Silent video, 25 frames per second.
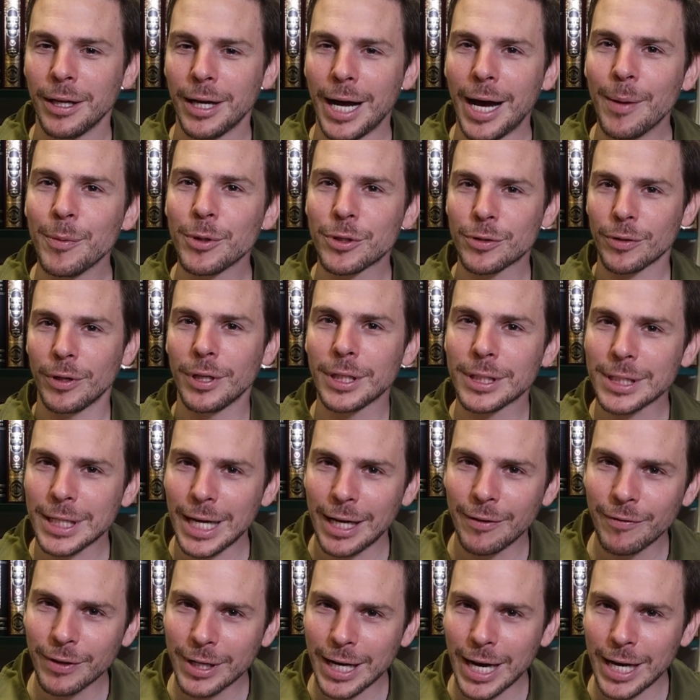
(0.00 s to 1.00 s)
Am Yisrael is
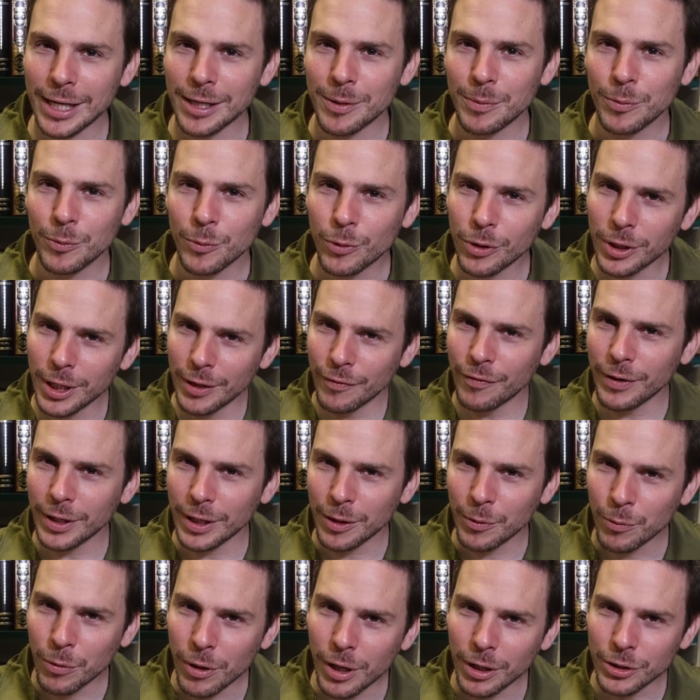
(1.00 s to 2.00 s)
chai v'kayam. We're
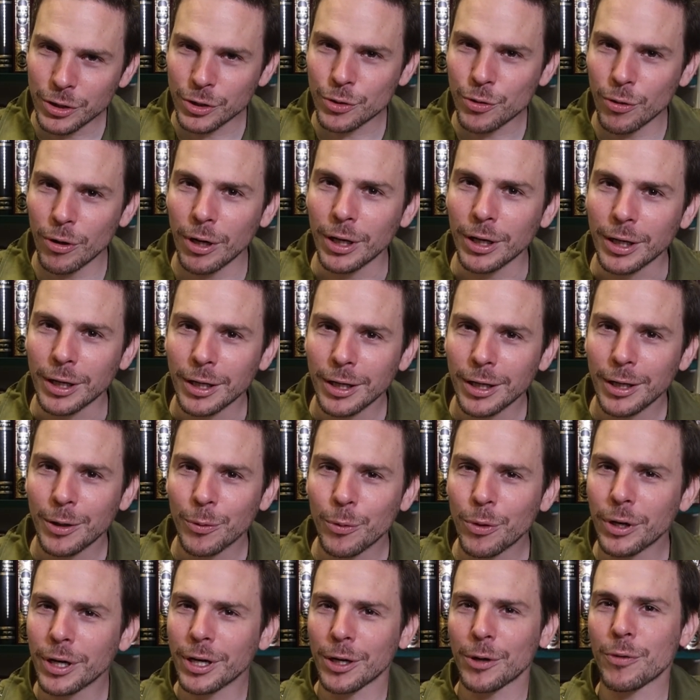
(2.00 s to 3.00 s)
living. We're strong.
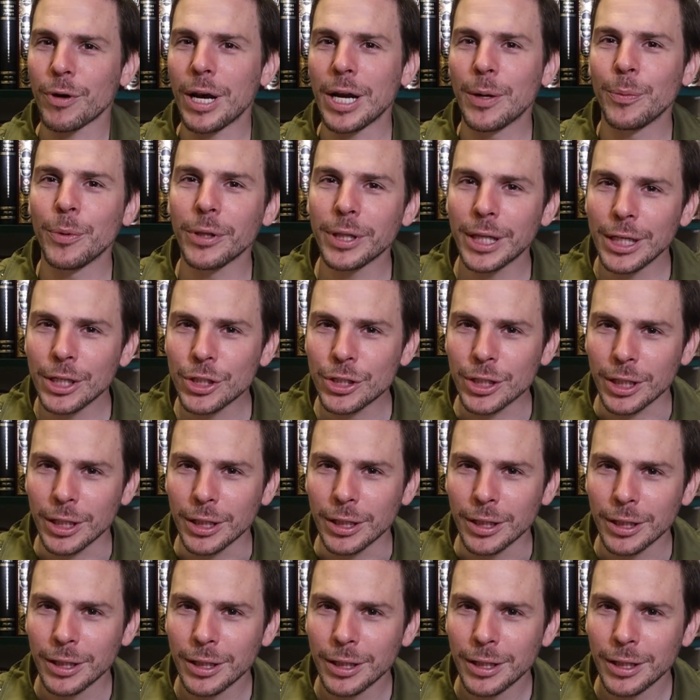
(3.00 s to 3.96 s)
We're an incredible nation.